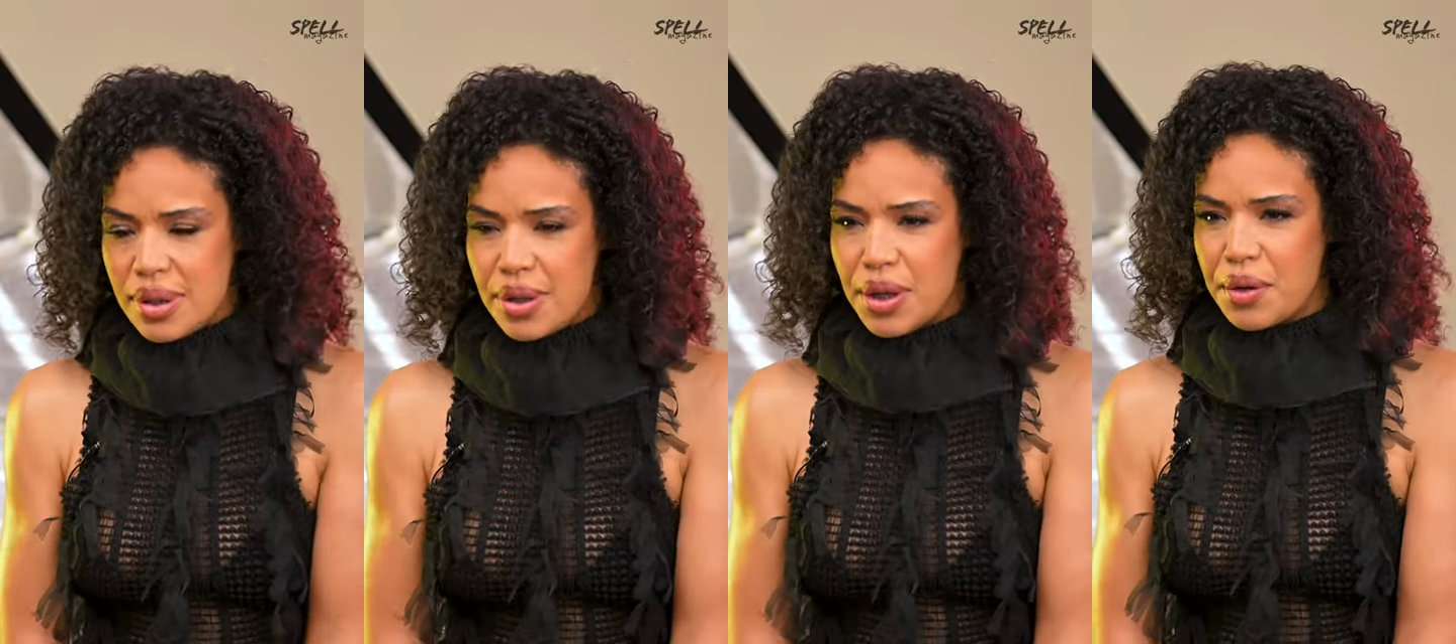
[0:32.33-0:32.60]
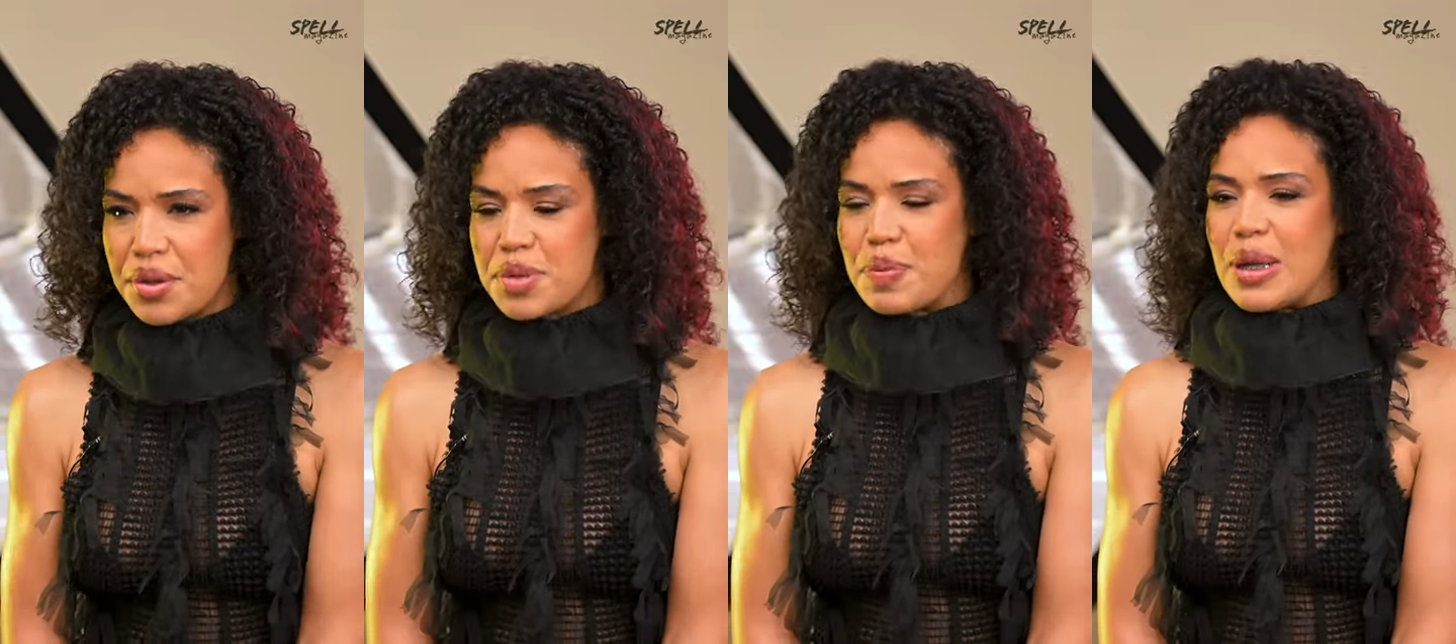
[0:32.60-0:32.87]

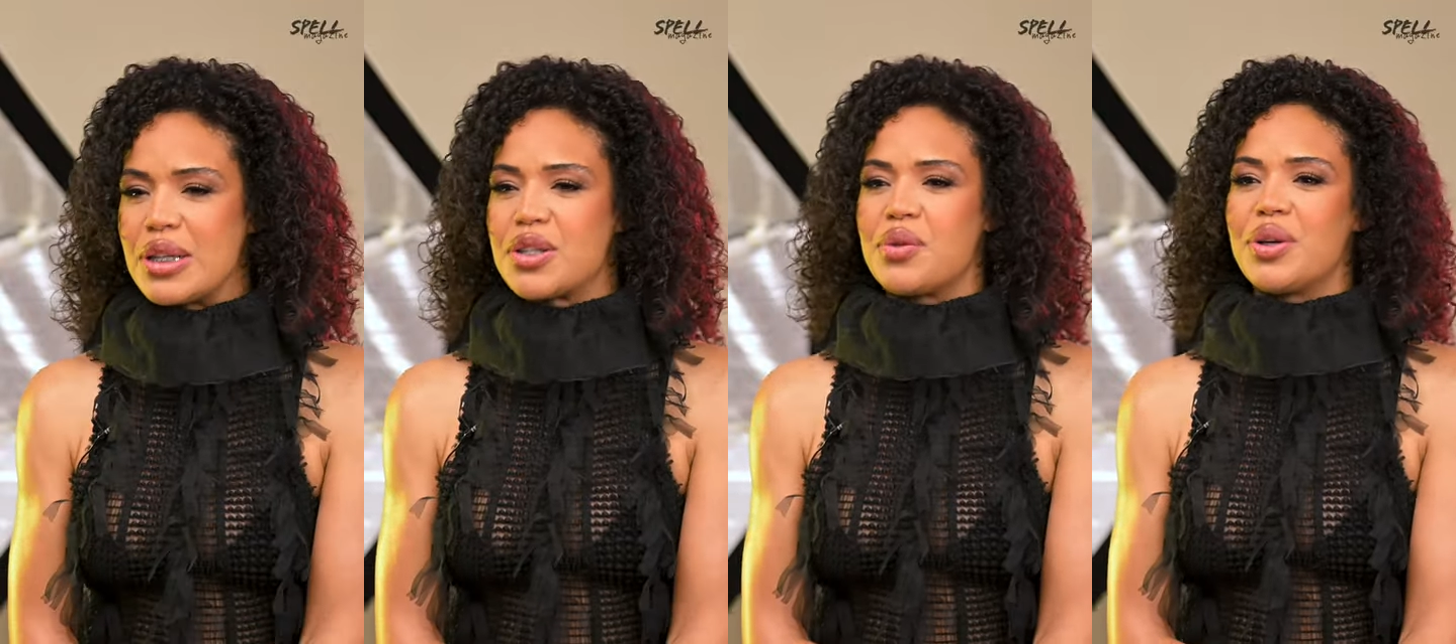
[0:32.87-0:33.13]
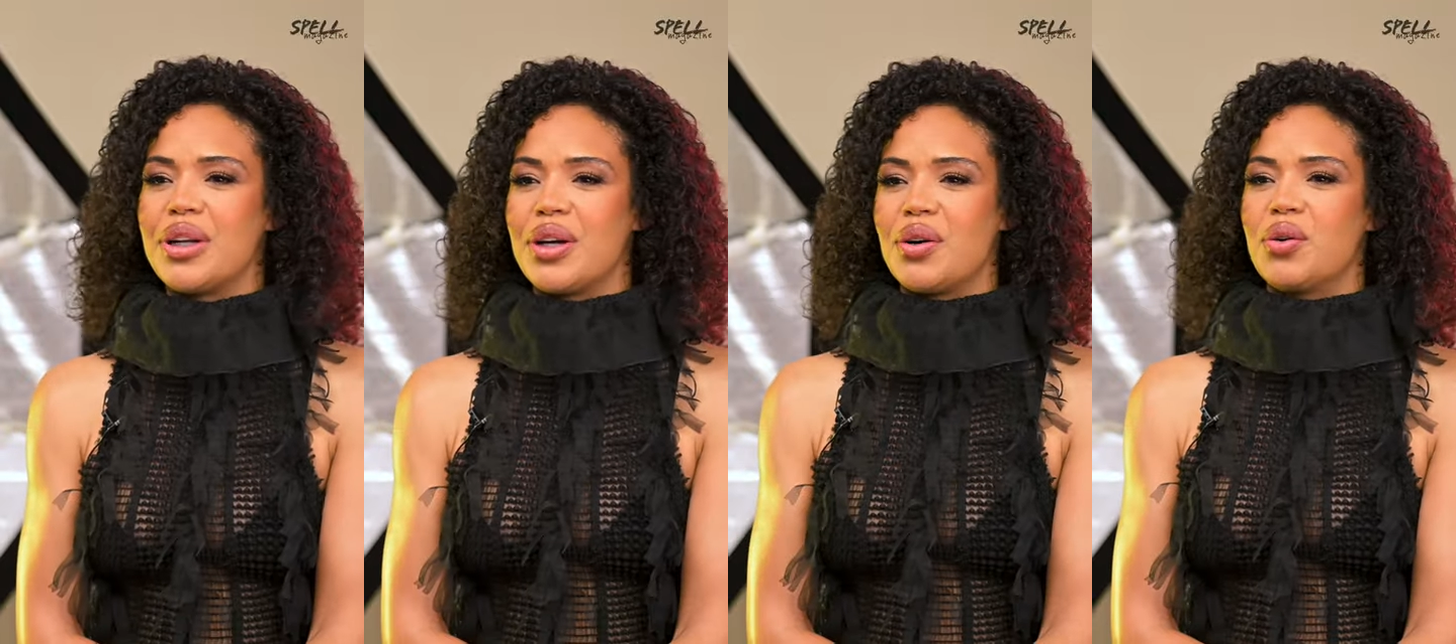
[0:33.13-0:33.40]
you know, spent
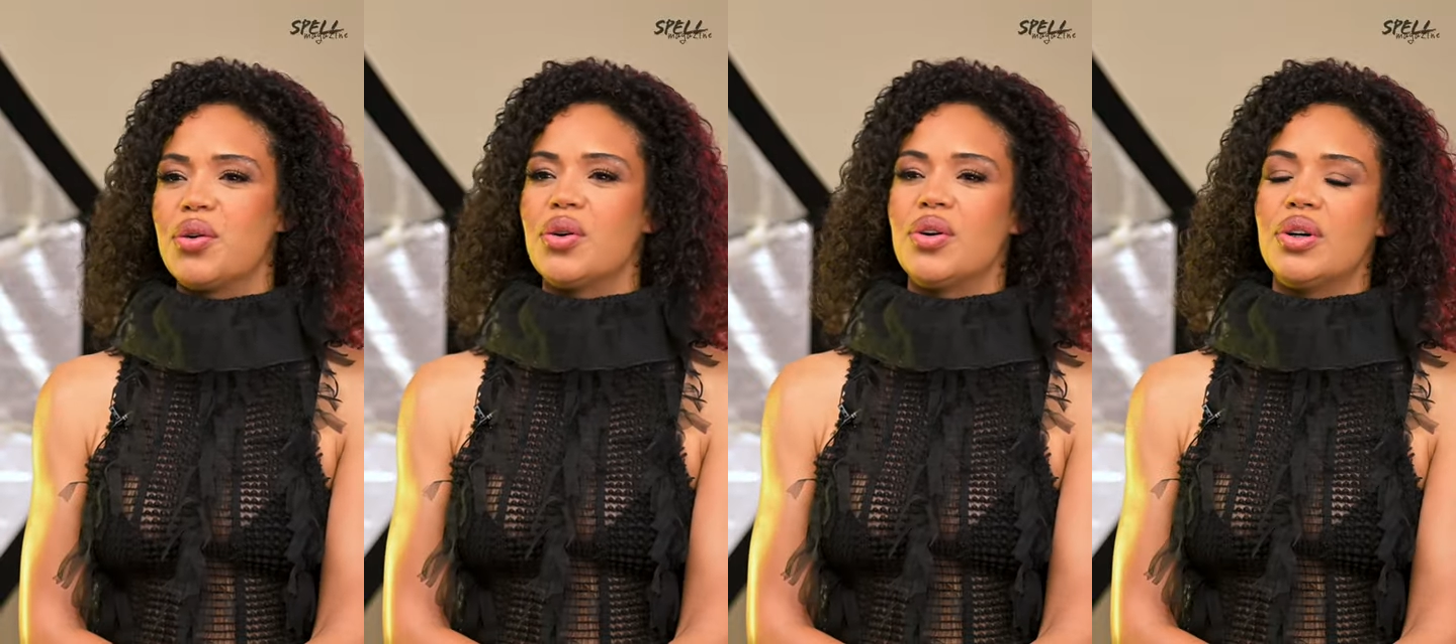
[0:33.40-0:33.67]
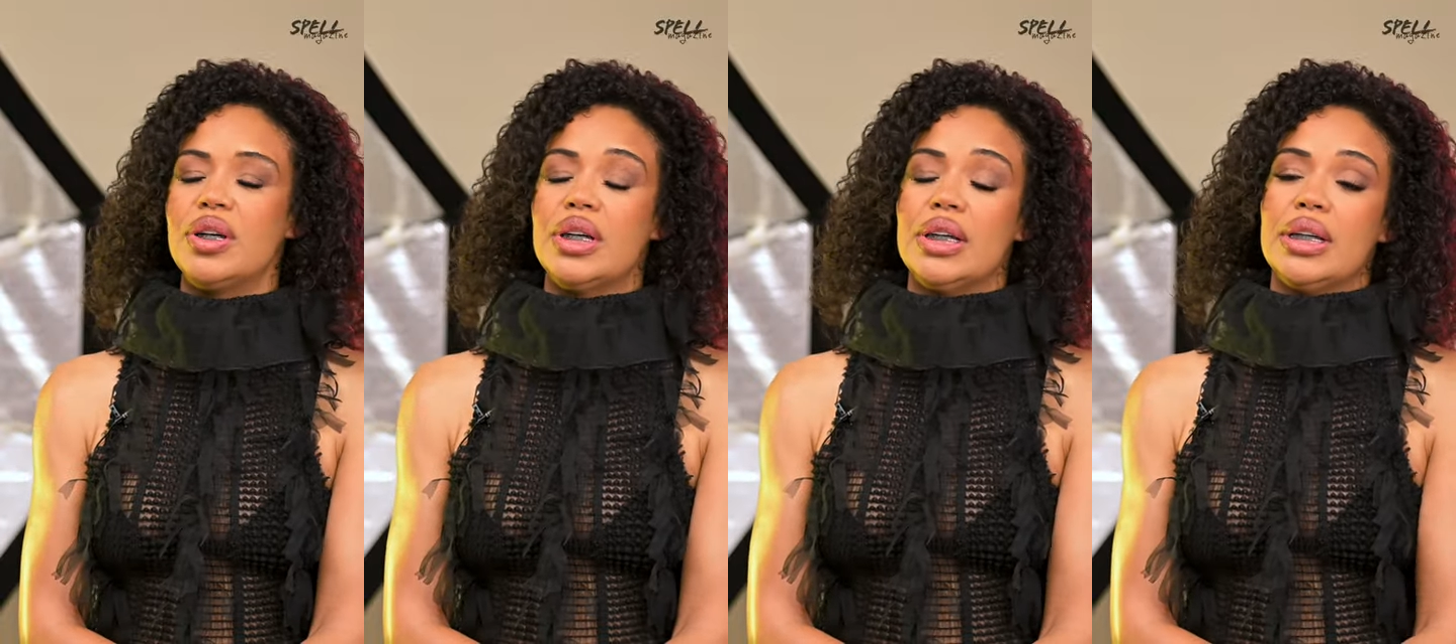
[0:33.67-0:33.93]
doing it,
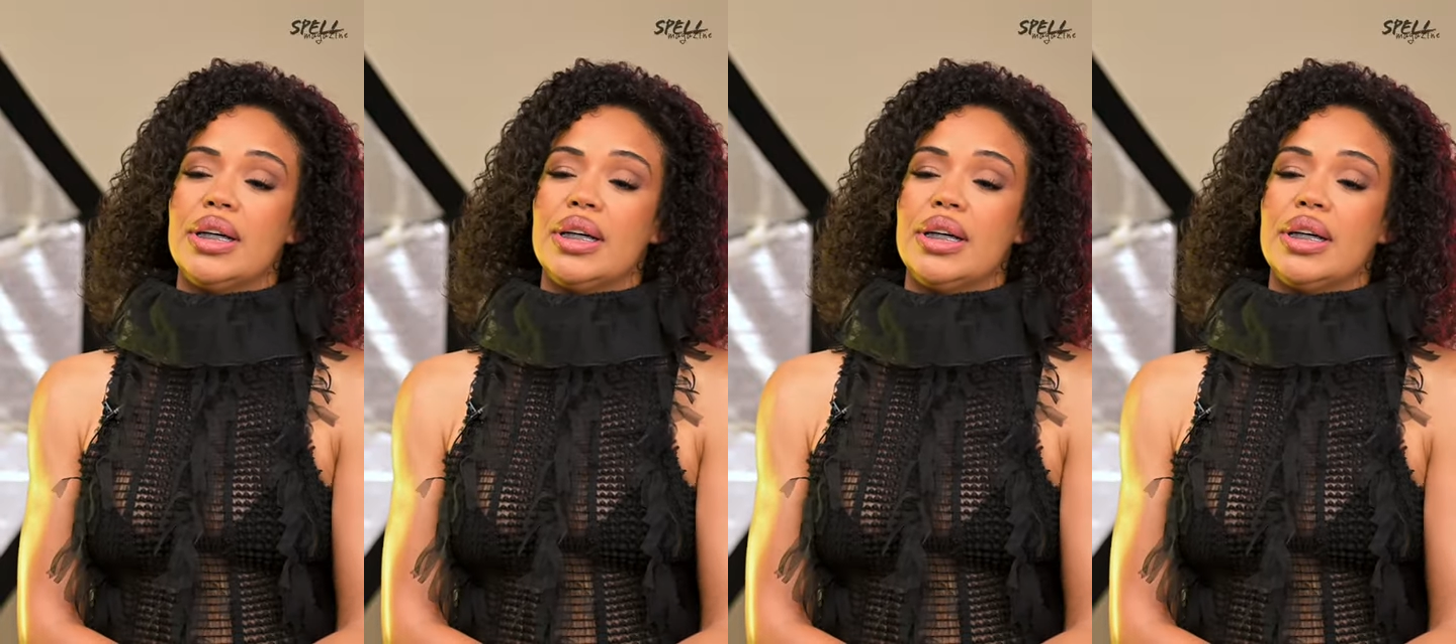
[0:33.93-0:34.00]
or